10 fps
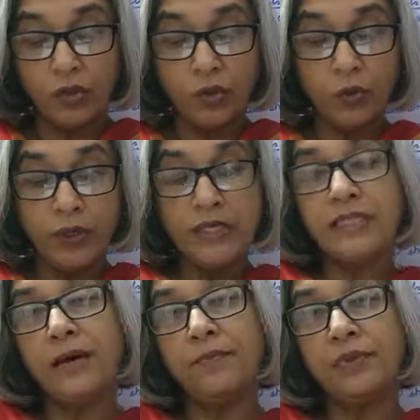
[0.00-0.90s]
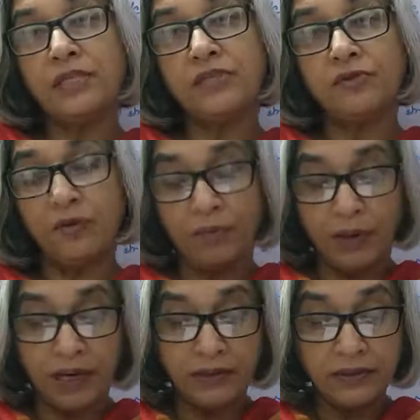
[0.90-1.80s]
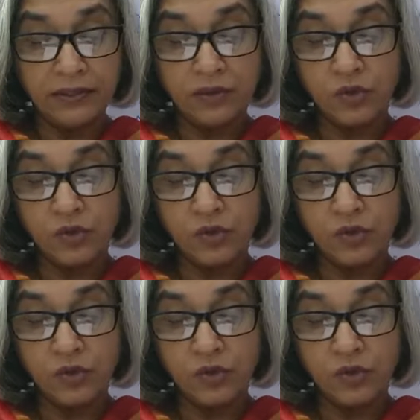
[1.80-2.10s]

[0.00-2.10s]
Two examples from plants: